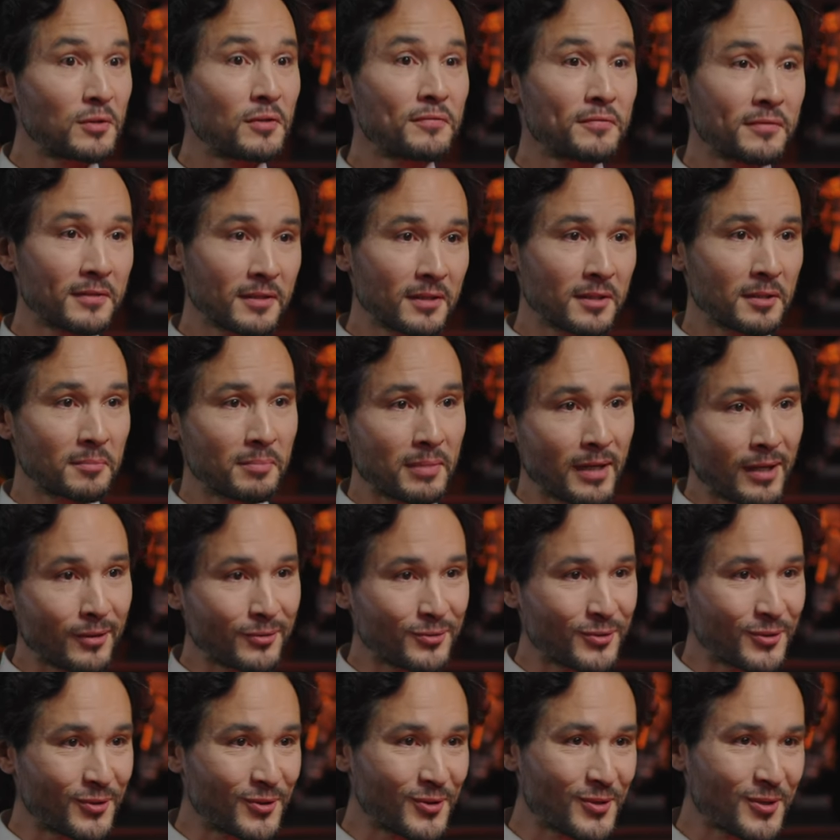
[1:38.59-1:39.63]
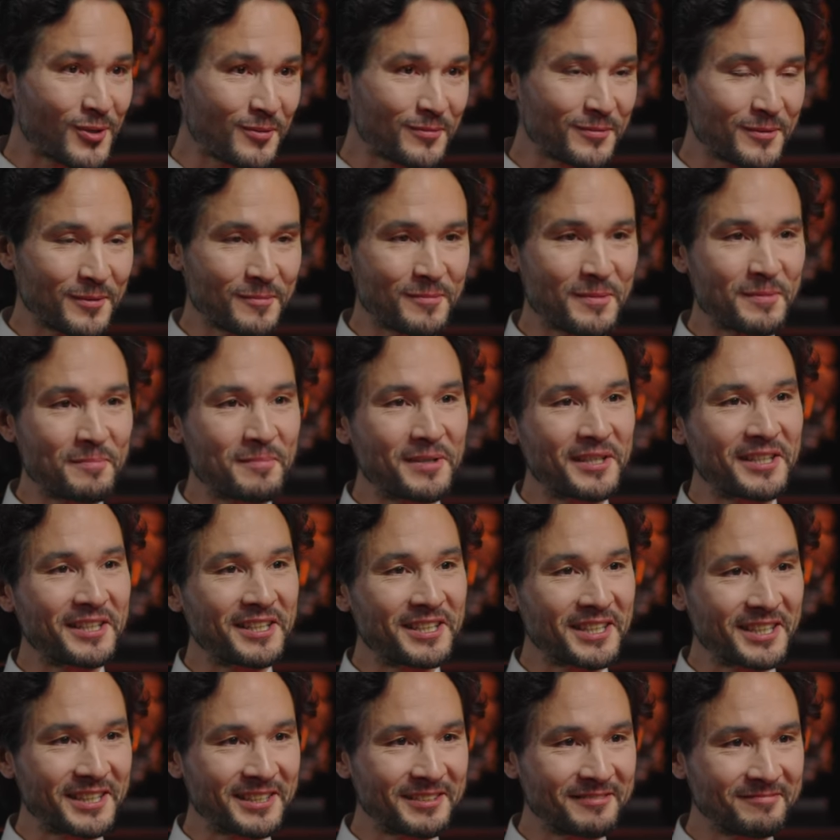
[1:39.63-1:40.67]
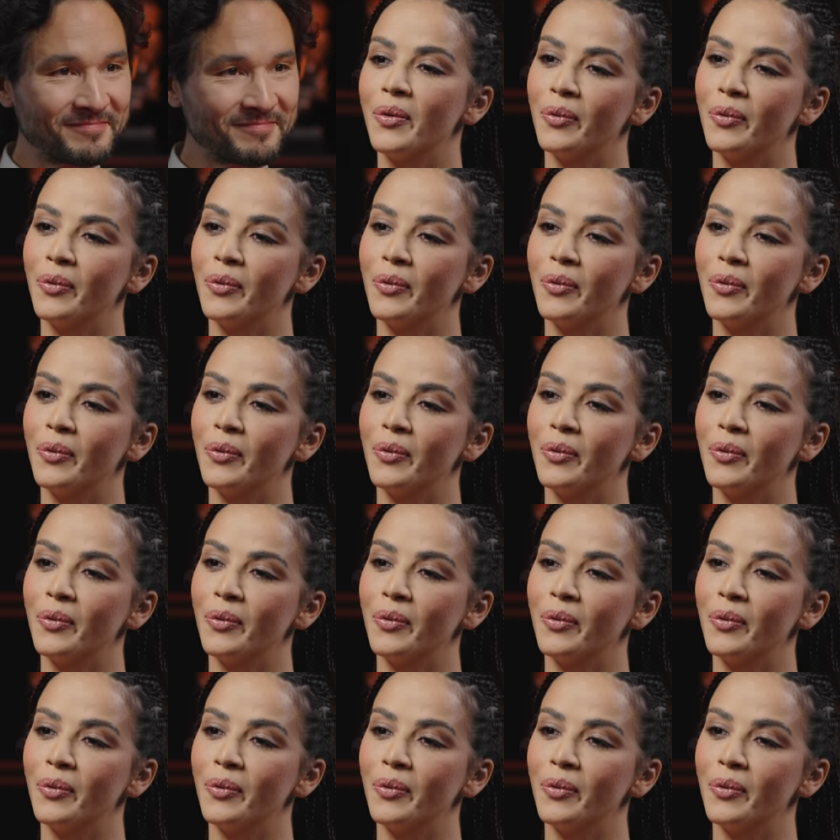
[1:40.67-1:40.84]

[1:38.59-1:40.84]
you feel about your role from the beginning?